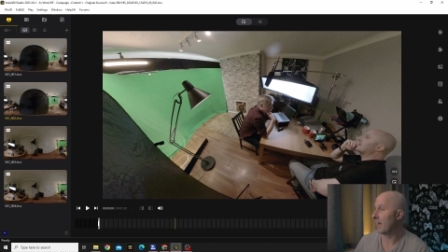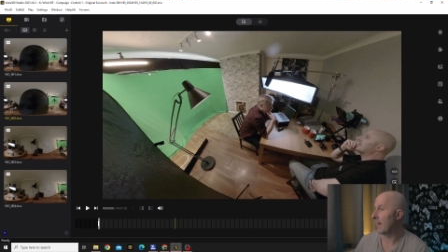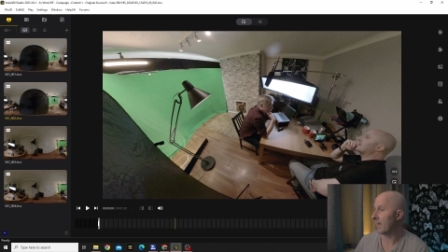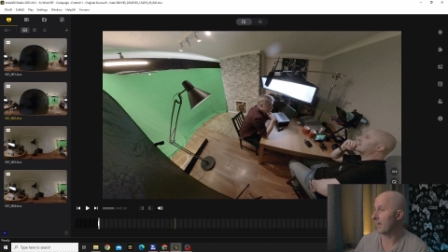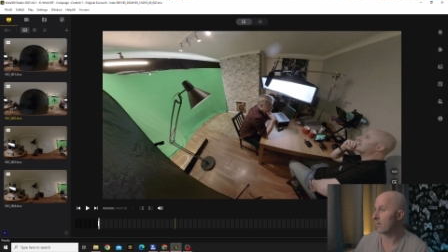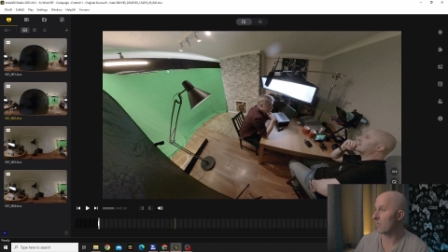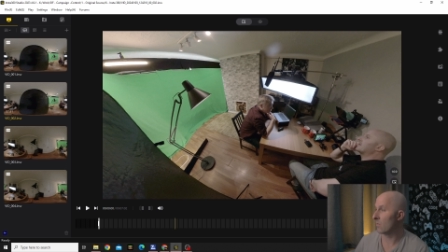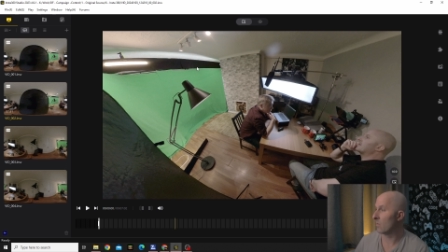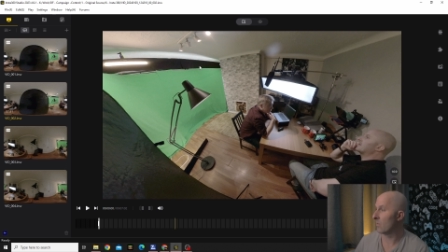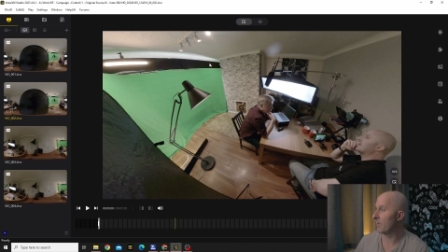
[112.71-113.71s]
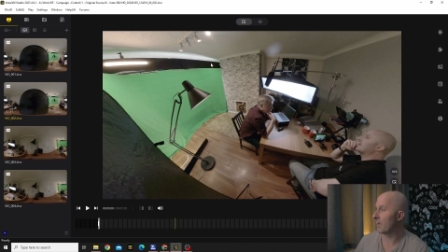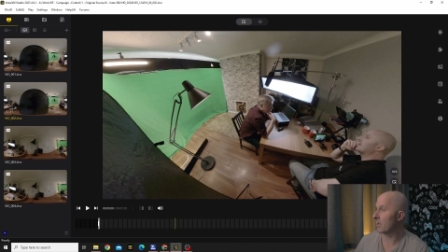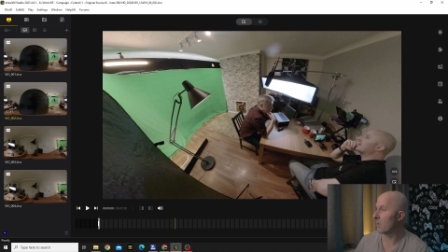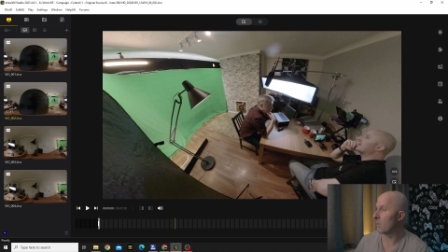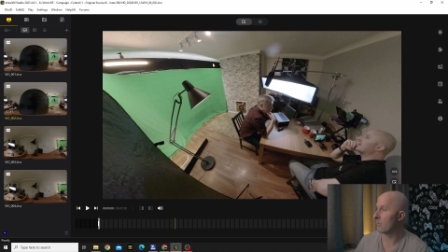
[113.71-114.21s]
and they're
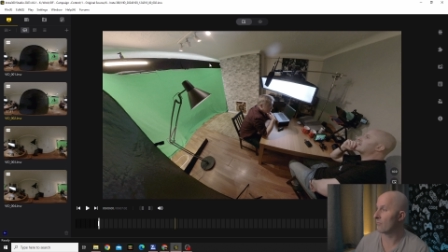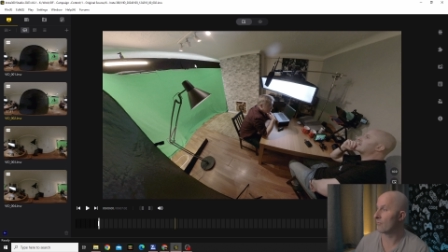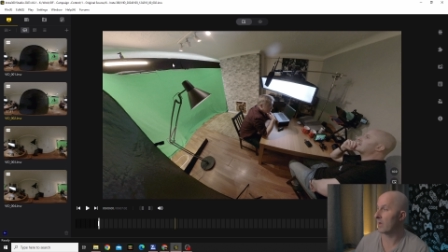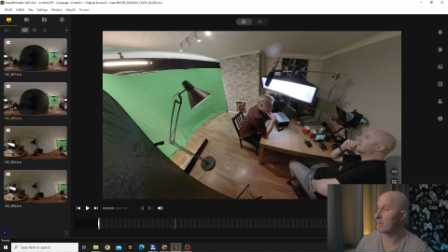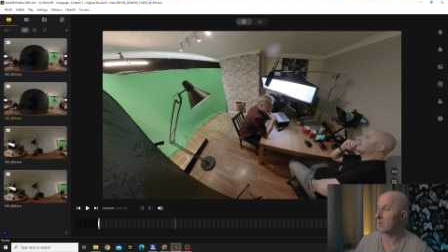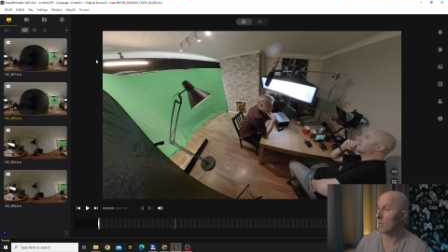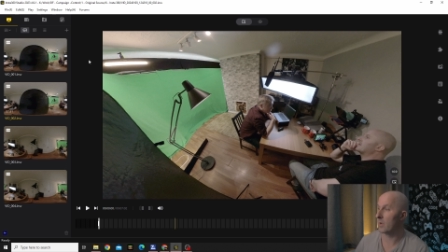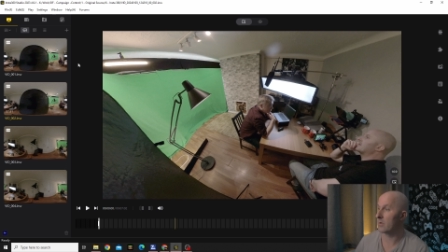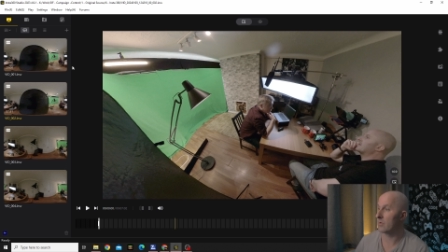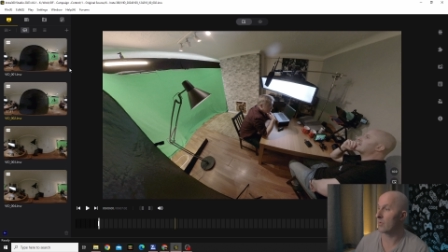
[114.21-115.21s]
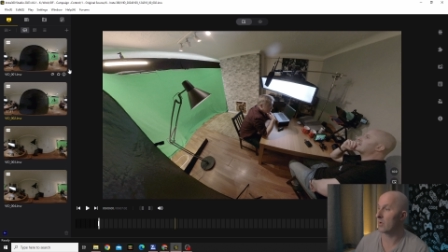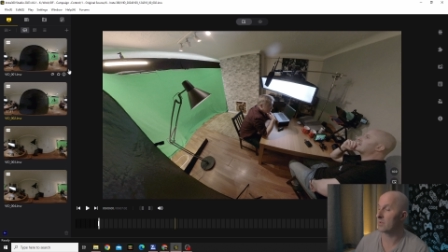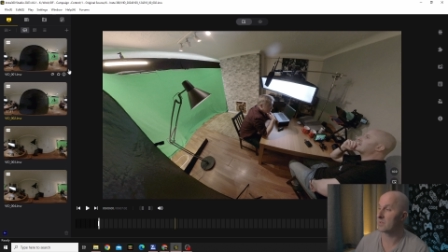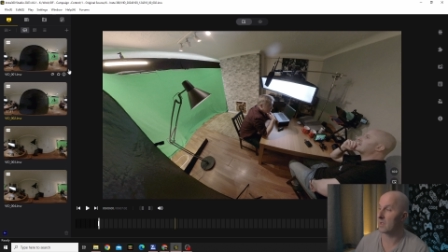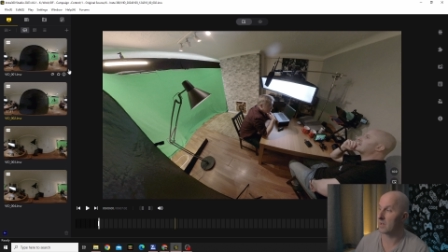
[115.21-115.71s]
going right the way
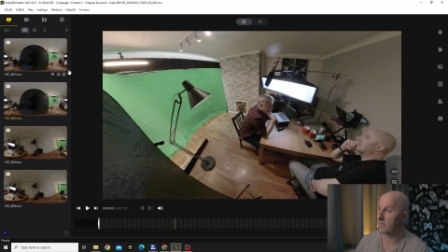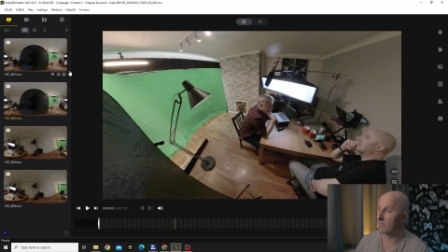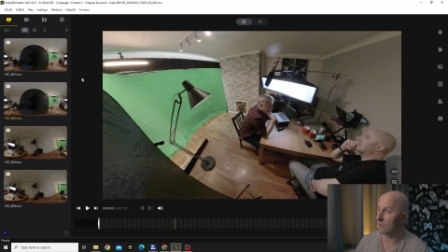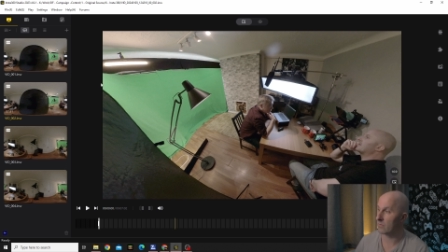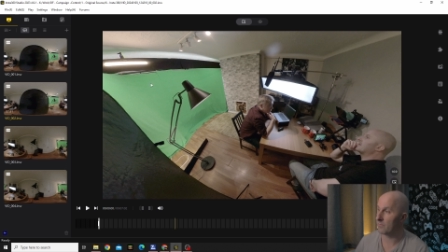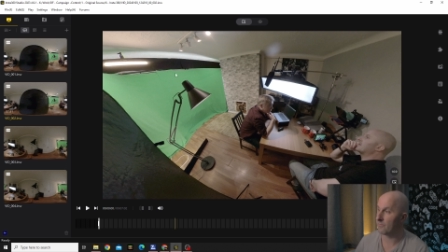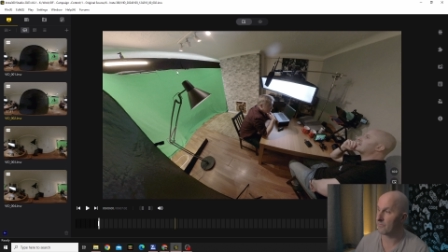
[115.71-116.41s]
across the living room.